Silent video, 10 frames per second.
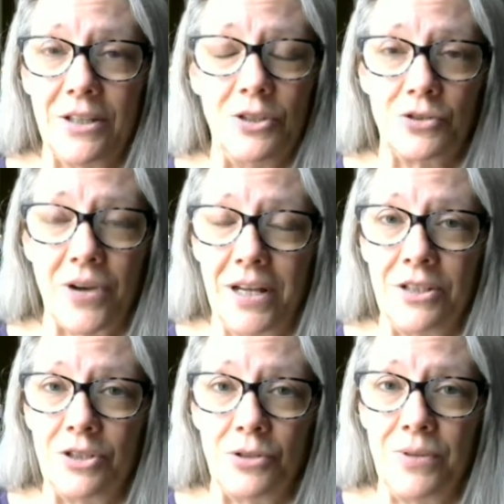you're trying to
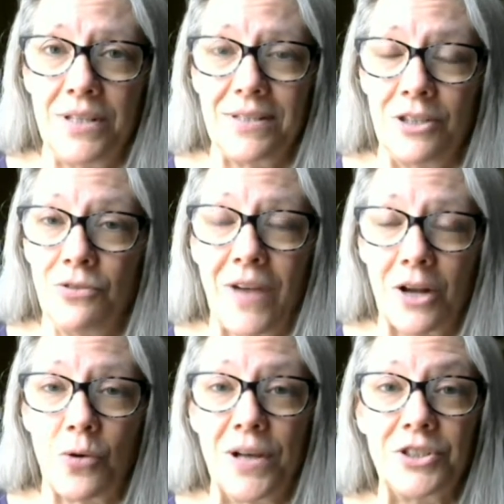do this and you've got
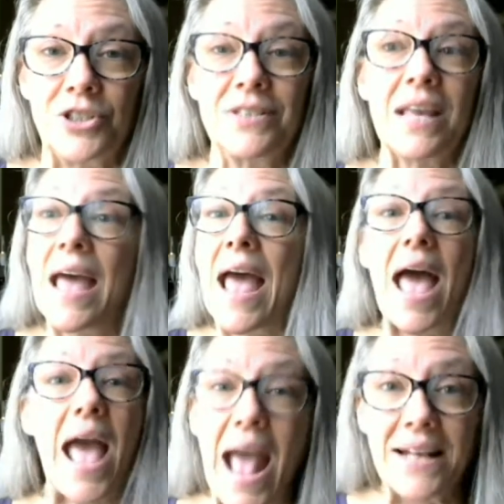questions,
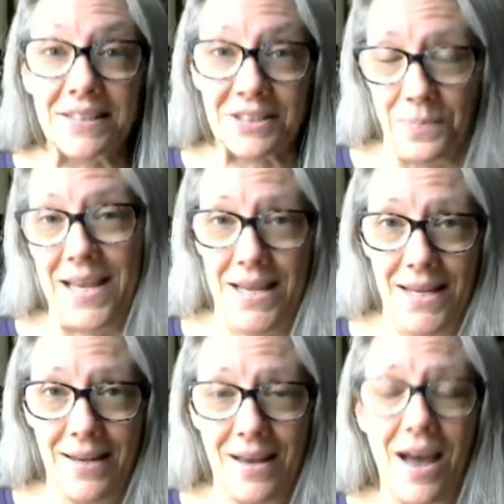ask me.
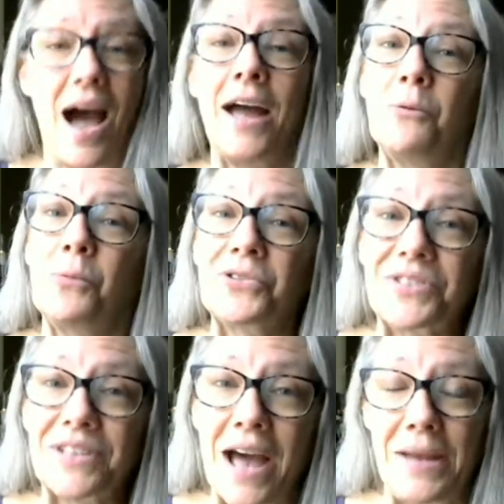I will
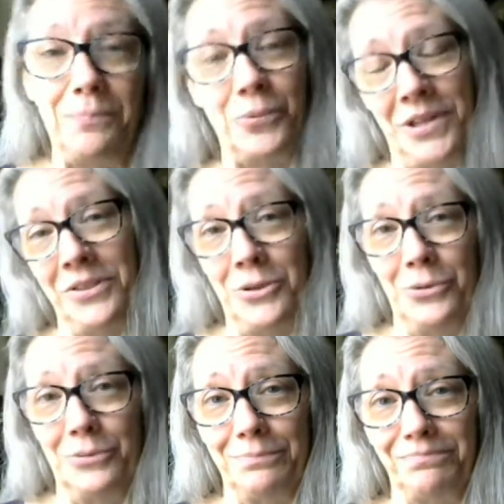Skype with
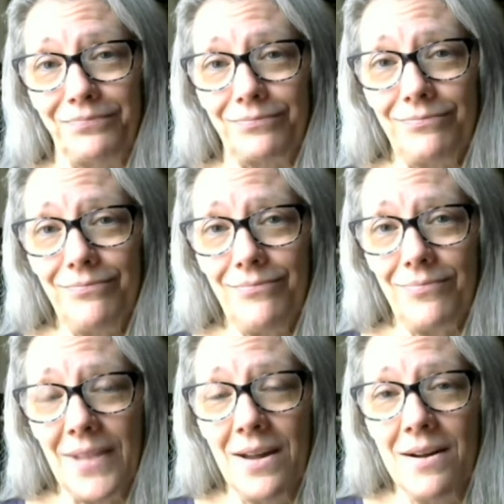you.
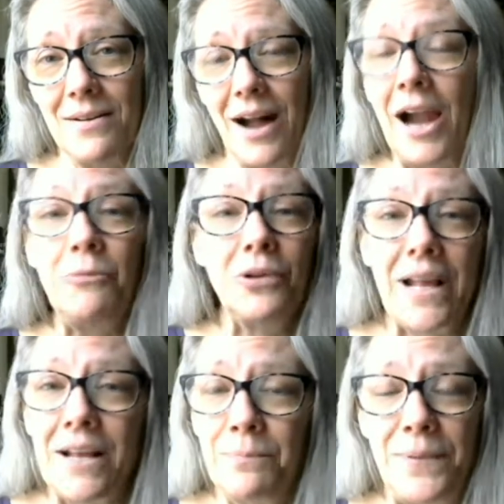I will
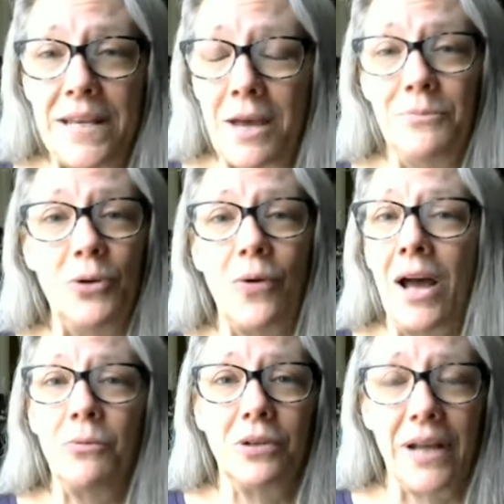PM you. I
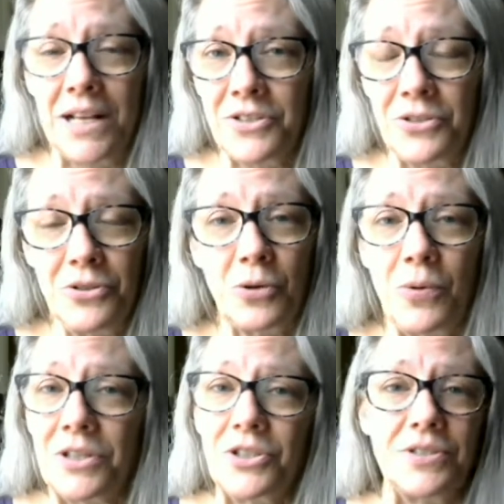will answer your
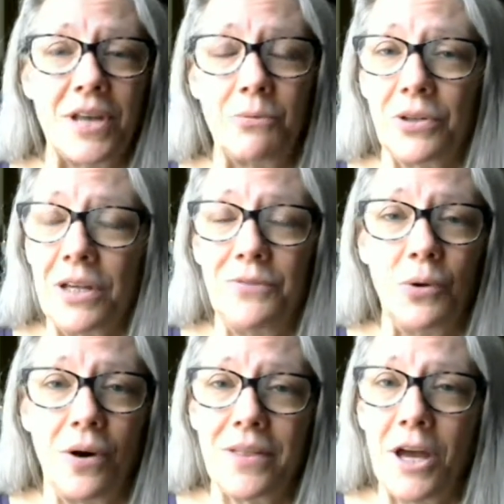questions. I will give you
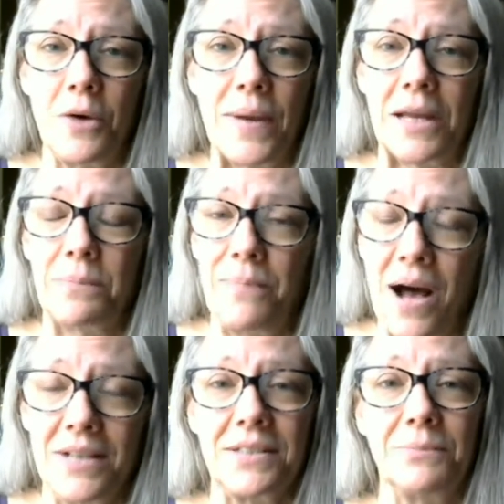all the help I can
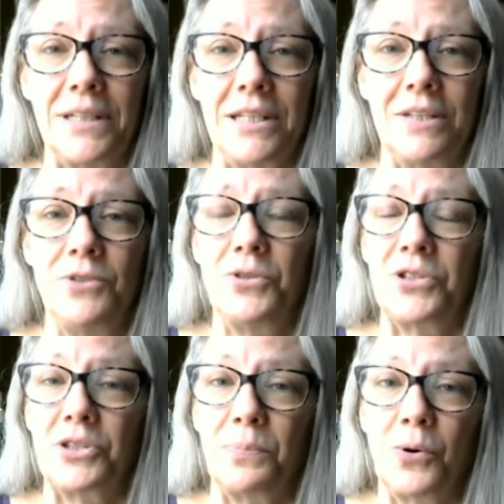possibly give you to
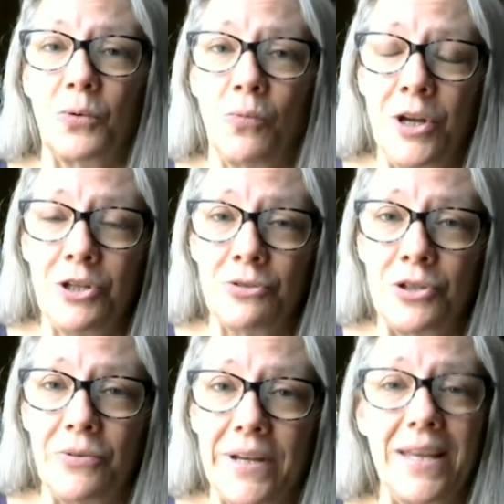support what you're
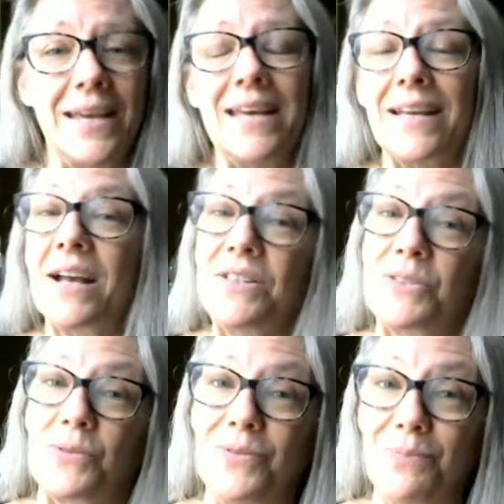doing because
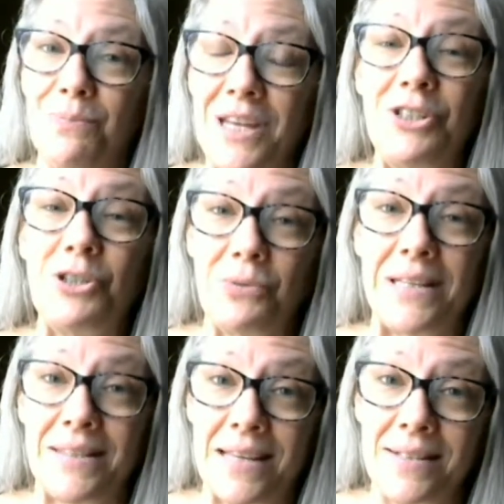me doing
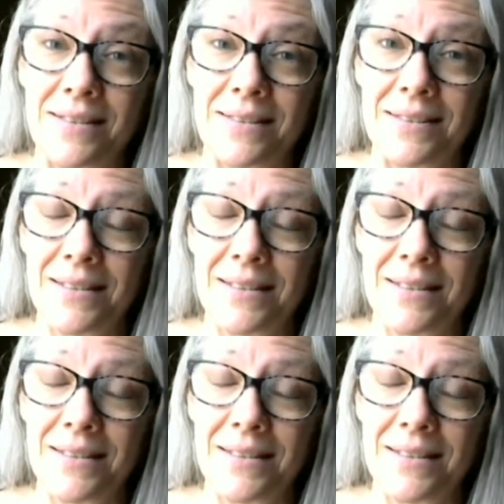this